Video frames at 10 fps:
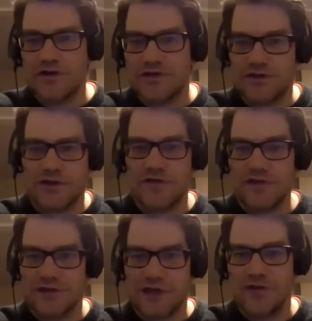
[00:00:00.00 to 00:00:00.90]
as a
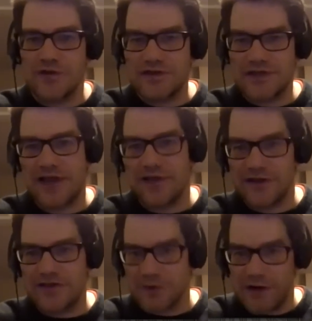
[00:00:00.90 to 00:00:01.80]
service that you can sell,
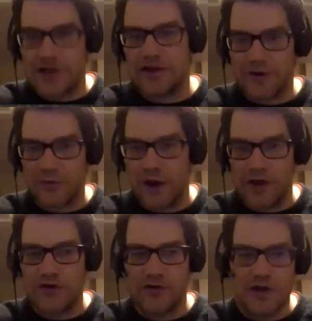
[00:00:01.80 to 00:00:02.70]
and it's pretty clear what
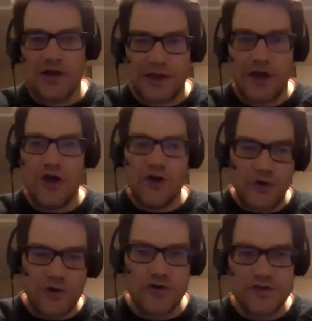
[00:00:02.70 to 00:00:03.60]
you're like,
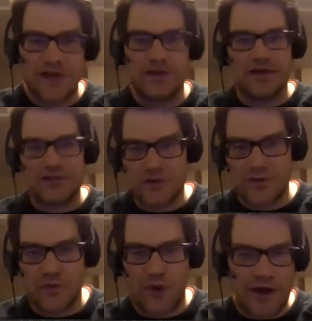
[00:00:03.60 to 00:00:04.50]
who you're selling it
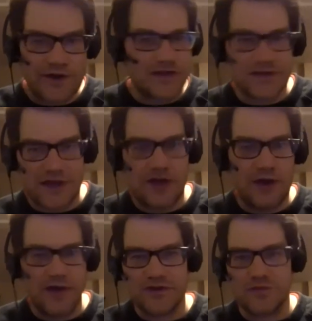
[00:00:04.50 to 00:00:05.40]
to and what. And it's like,
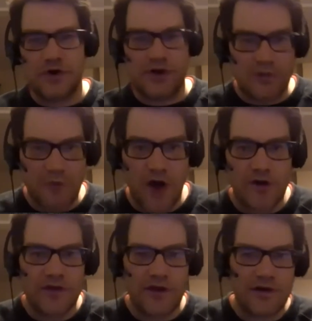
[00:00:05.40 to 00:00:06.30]
okay, there's a pretty good
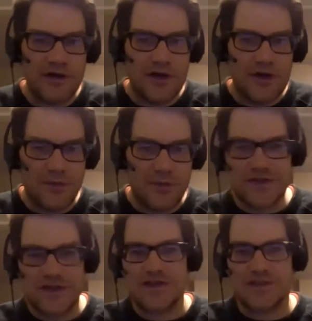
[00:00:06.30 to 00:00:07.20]
model there,
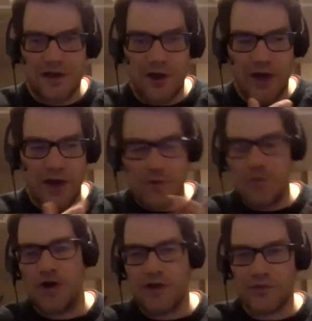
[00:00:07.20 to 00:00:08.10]
because then it's like, okay, we
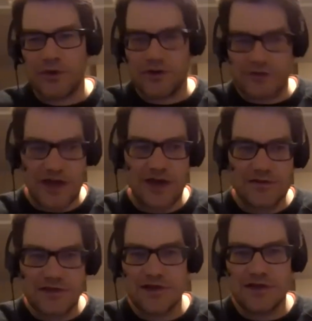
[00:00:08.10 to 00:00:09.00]
put in
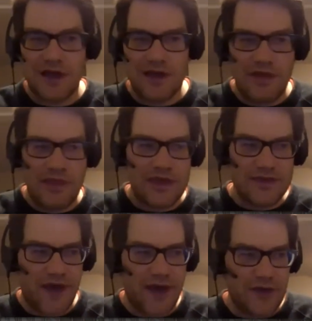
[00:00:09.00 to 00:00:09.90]
300,000, the
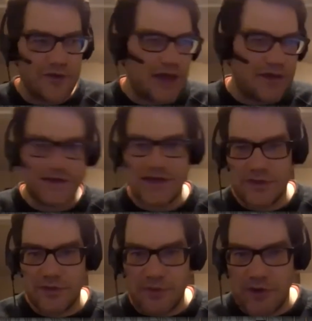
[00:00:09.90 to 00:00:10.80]
thing's valued at, let's say,
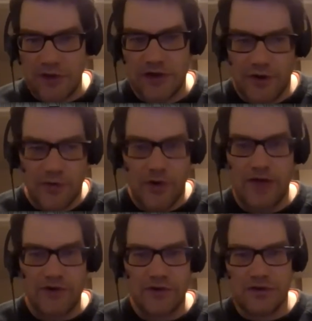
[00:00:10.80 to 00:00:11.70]
3 million or
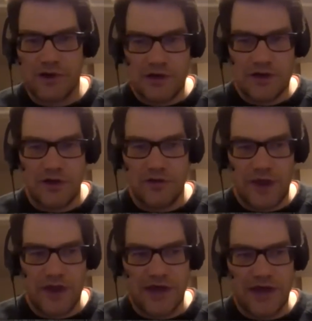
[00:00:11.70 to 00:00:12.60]
whatever.
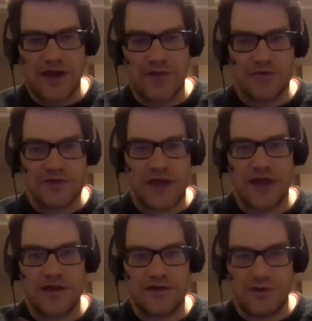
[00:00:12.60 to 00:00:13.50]
They take
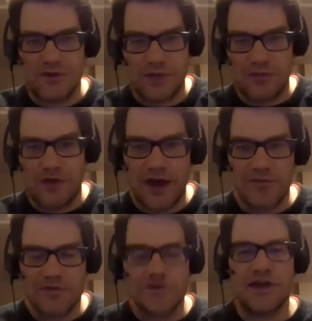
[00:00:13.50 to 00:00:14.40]
10%, you keep
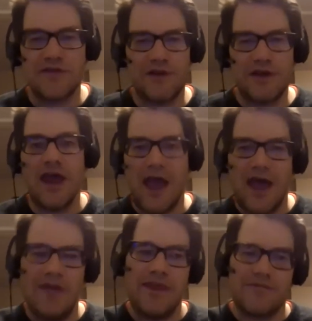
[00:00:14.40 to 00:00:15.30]
90% of it.
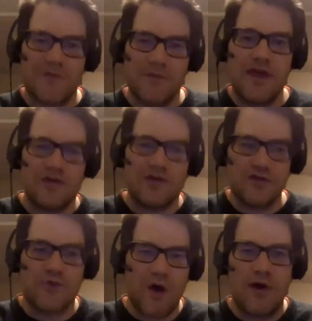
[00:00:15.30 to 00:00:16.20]
And then from there
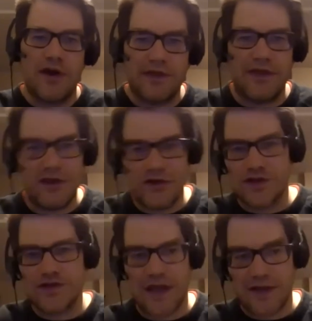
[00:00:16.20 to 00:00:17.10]
you grow it, and then you
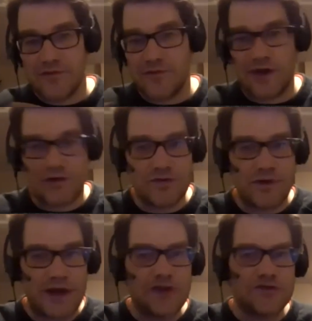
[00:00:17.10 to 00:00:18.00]
can take it from there to
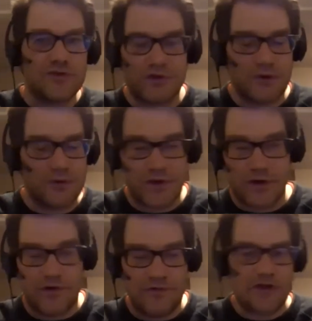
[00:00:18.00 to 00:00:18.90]
a
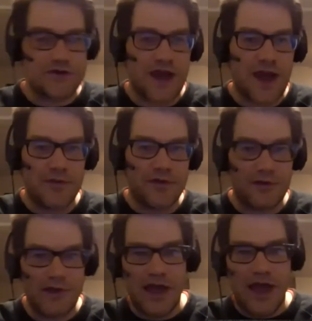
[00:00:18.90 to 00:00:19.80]
venture capital.